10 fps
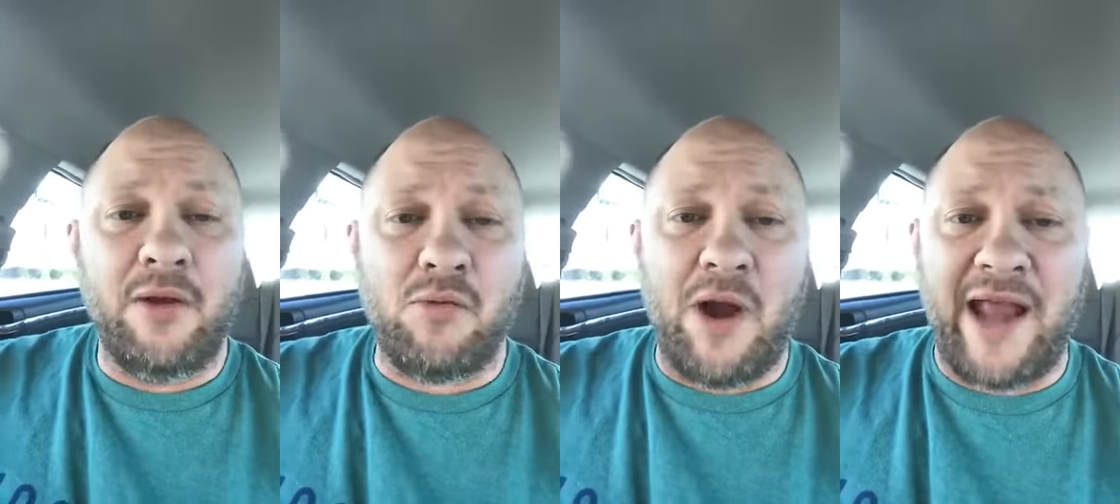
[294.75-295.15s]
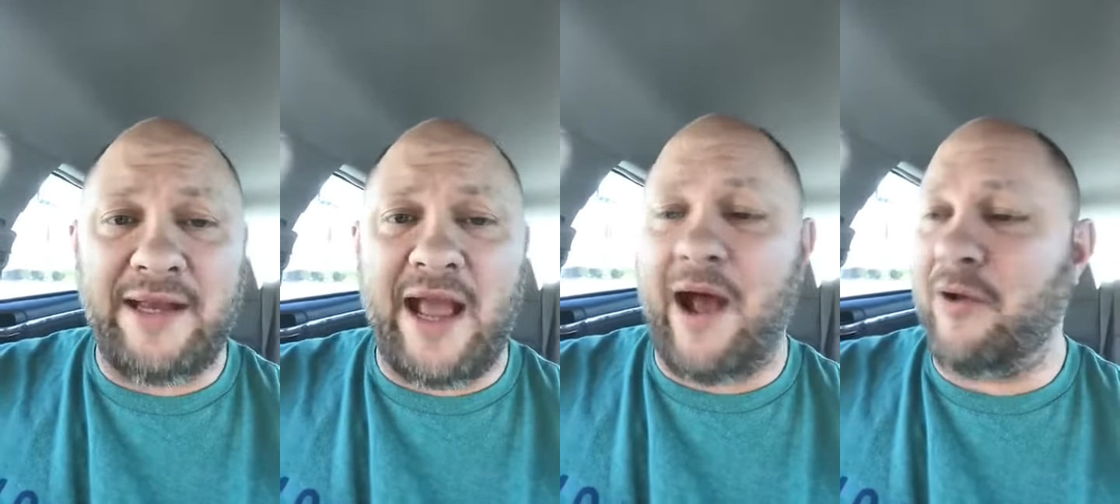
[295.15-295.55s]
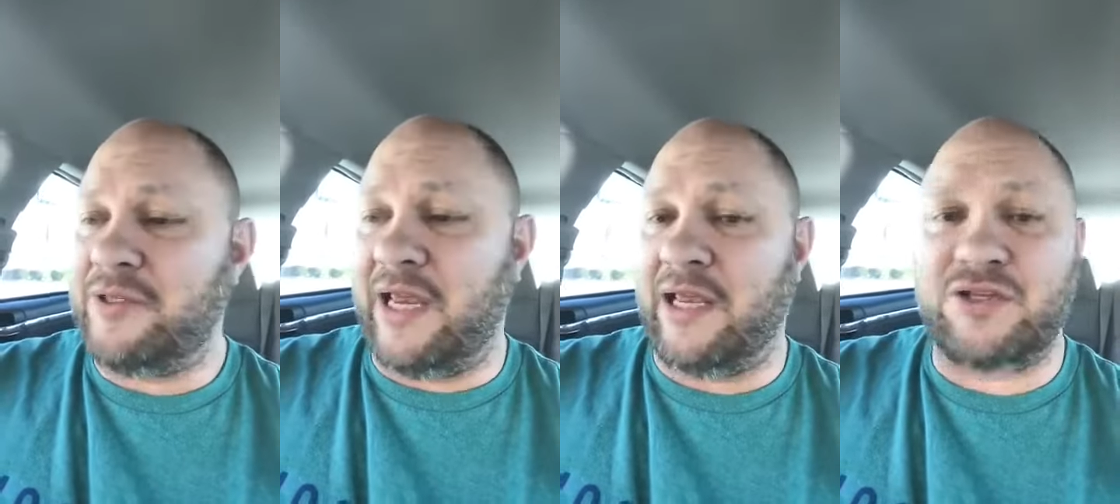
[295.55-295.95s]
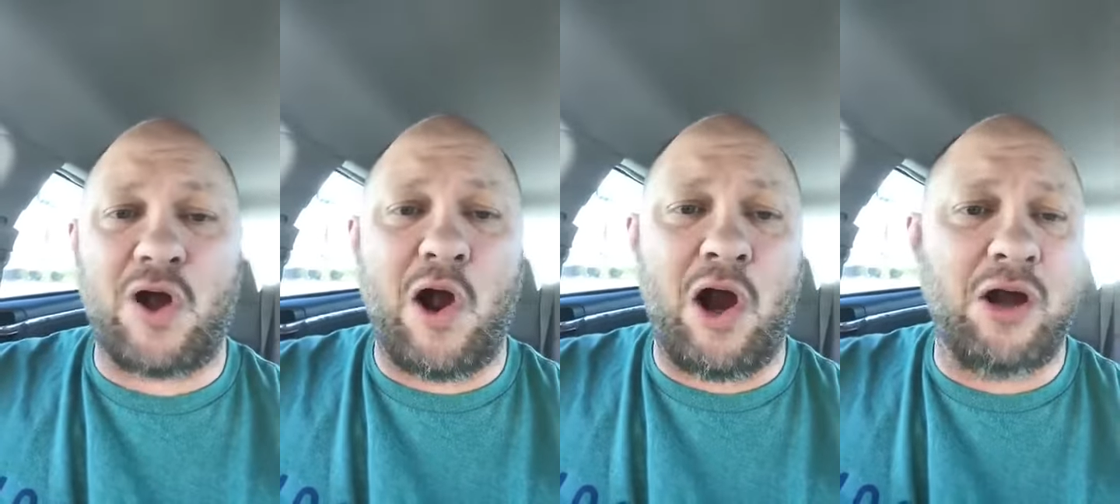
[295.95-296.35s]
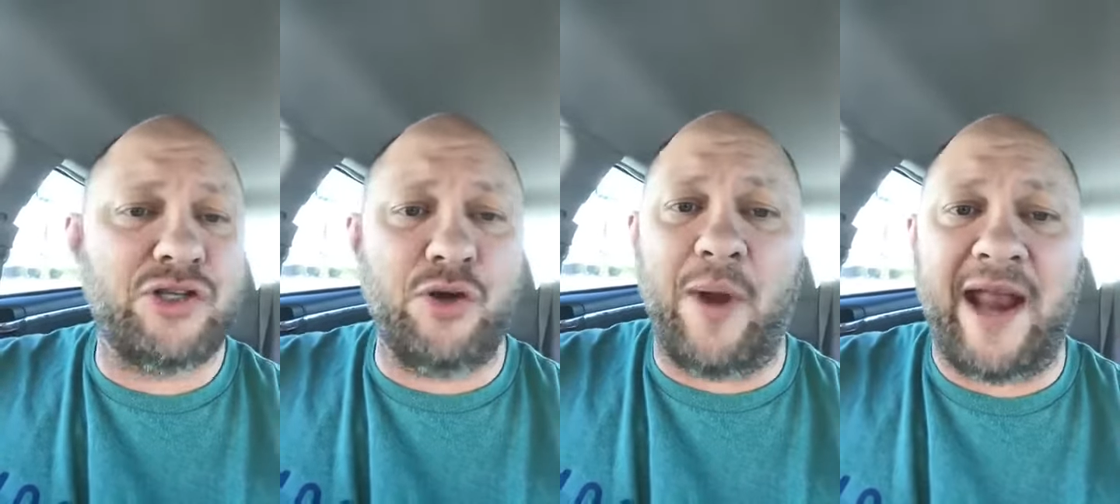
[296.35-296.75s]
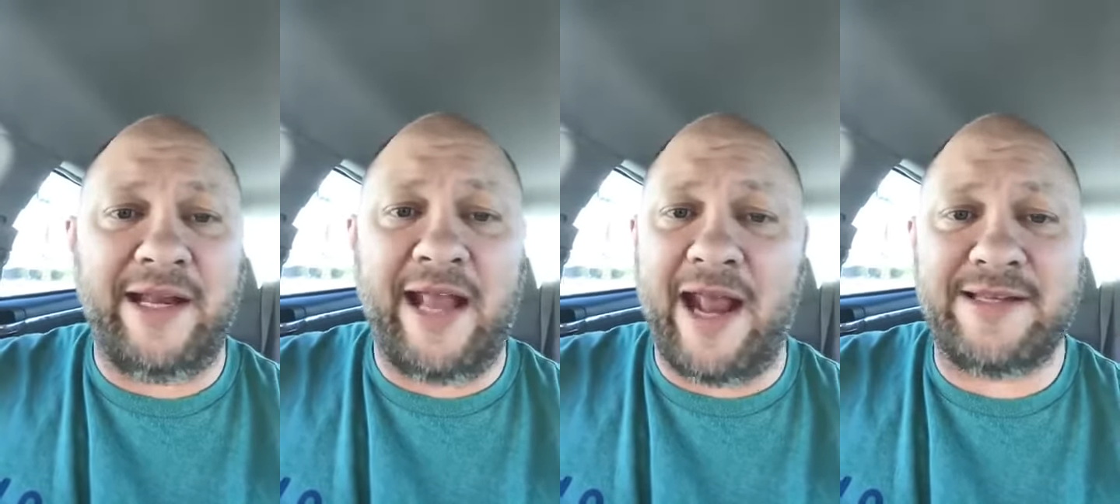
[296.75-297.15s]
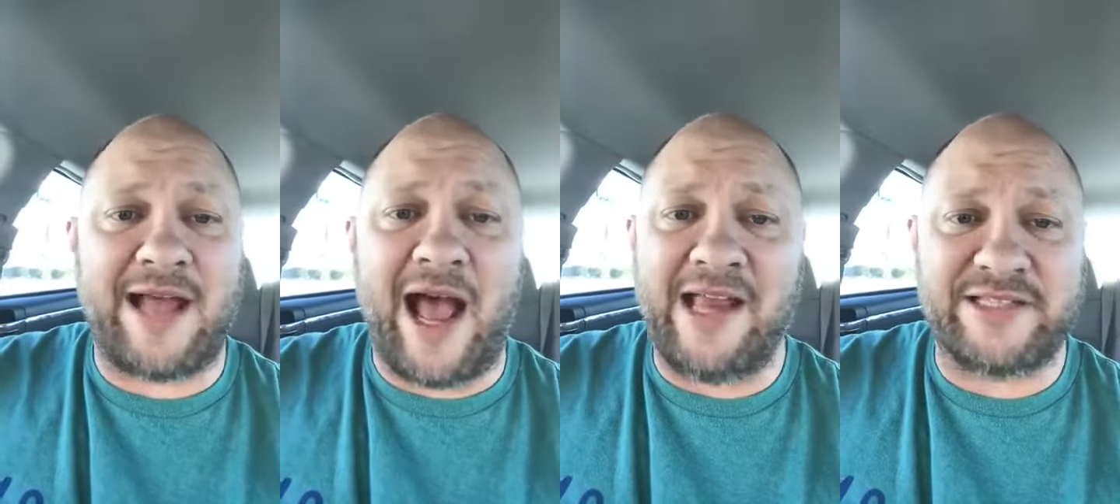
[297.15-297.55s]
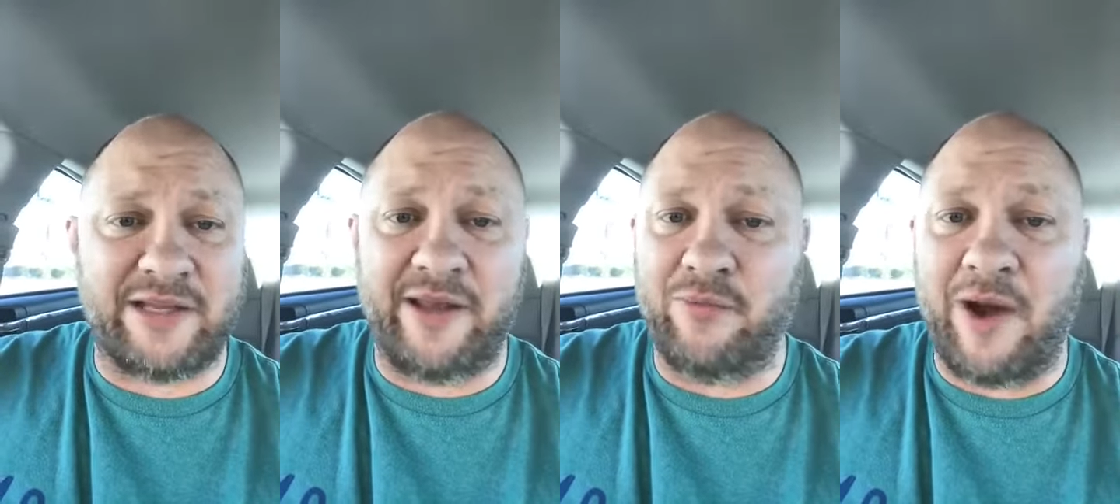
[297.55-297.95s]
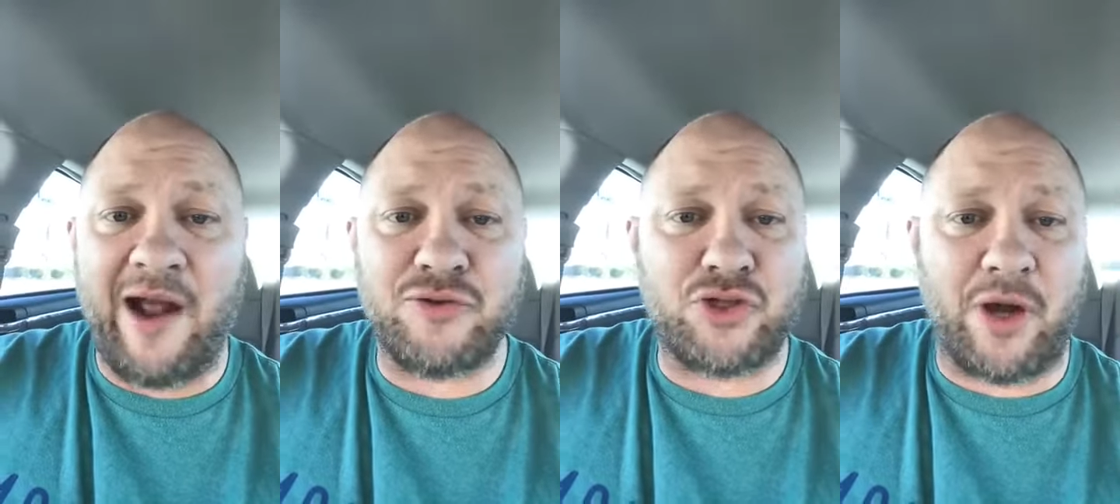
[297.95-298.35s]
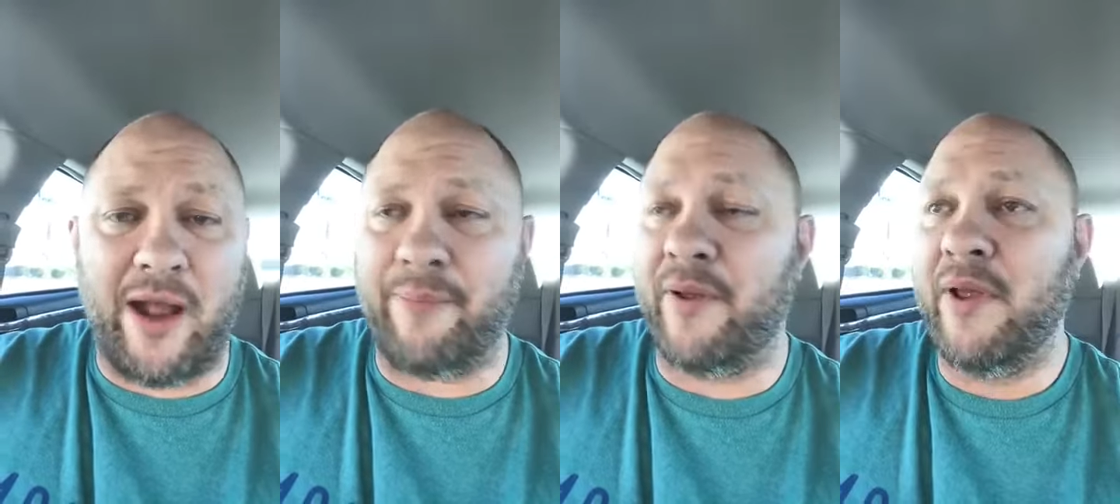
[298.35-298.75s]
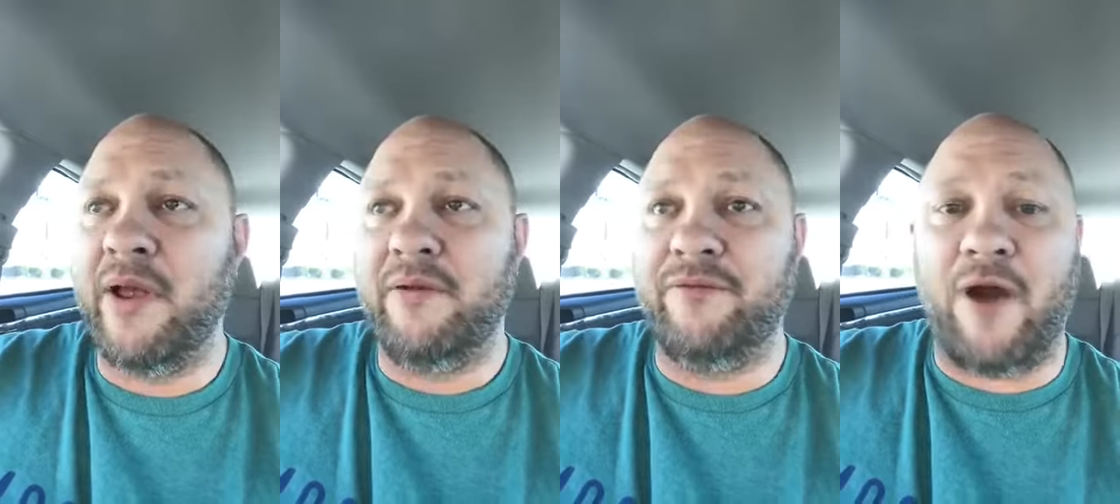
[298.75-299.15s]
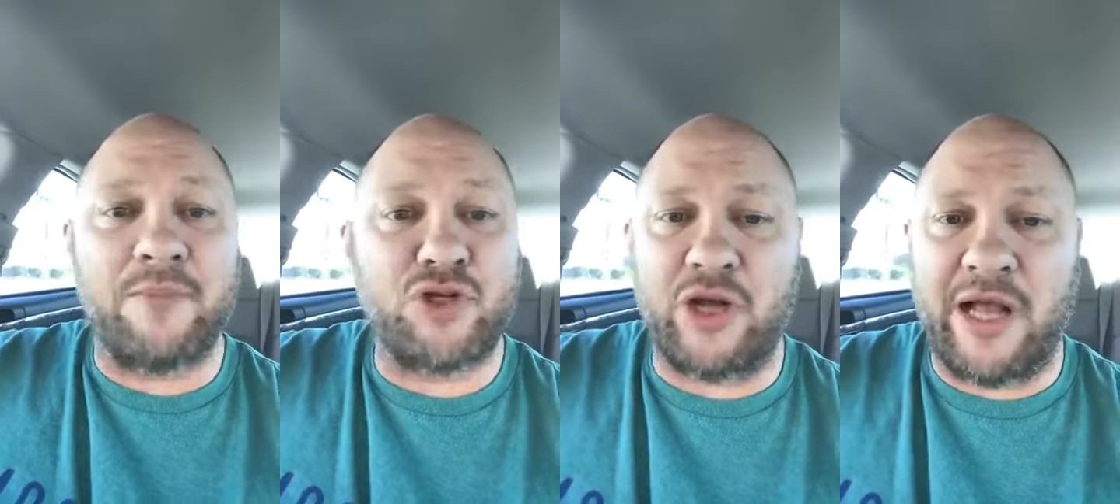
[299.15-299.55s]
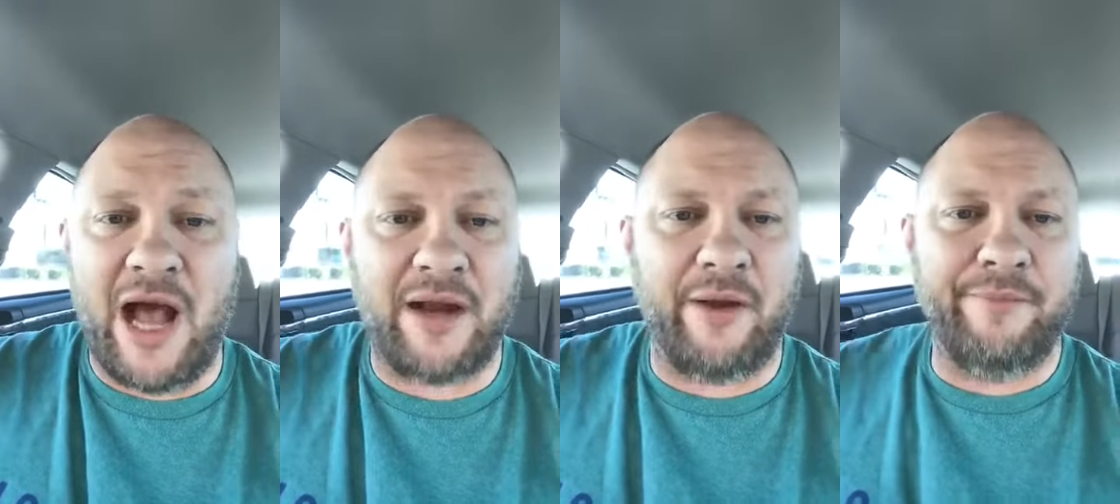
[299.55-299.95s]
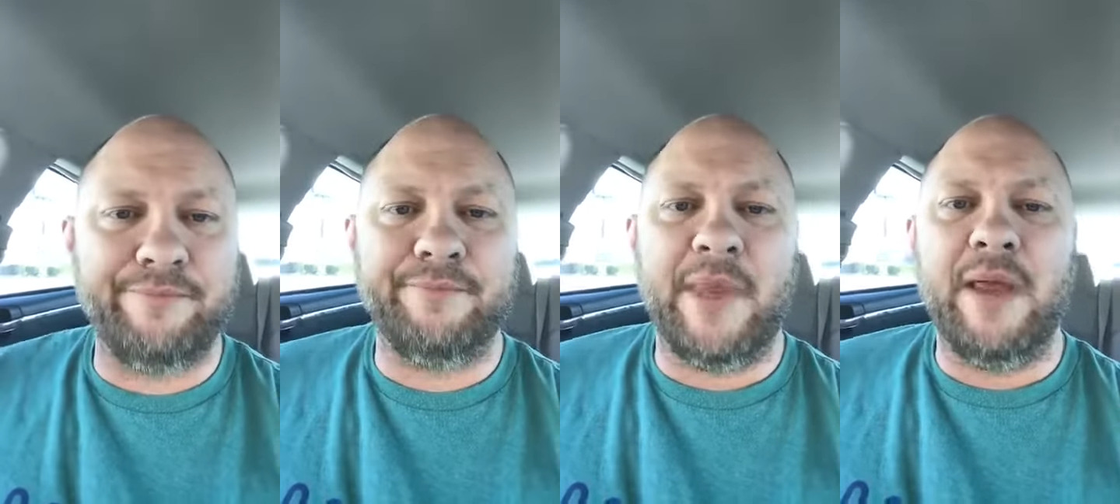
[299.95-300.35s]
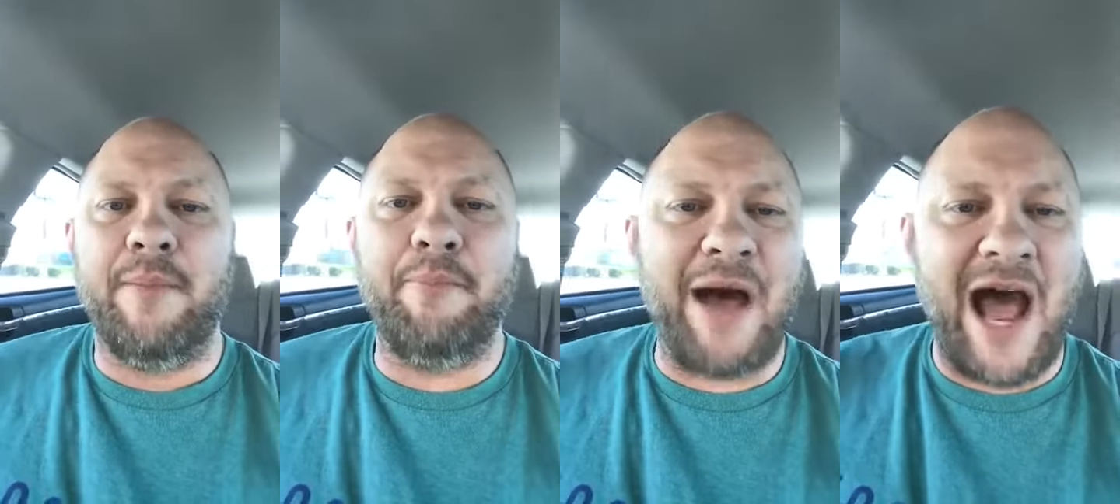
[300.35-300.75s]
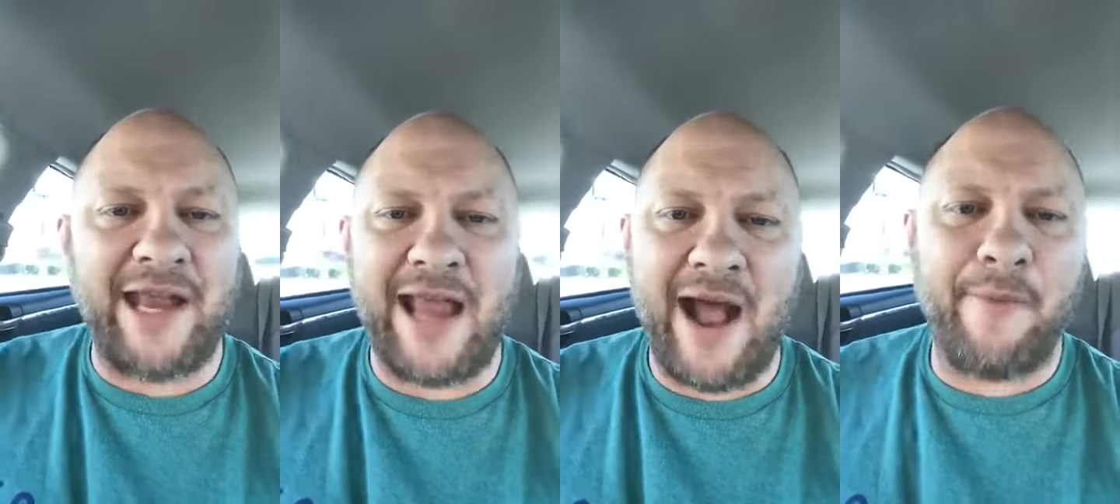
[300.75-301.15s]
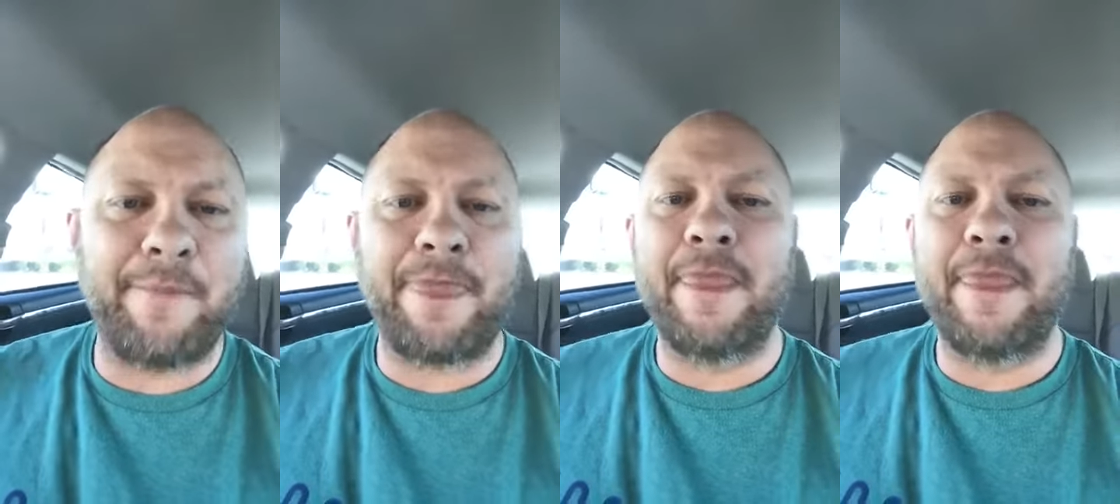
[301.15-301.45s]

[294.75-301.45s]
right now tickets are $288 to Iceland round trip from Chicago. Buy now.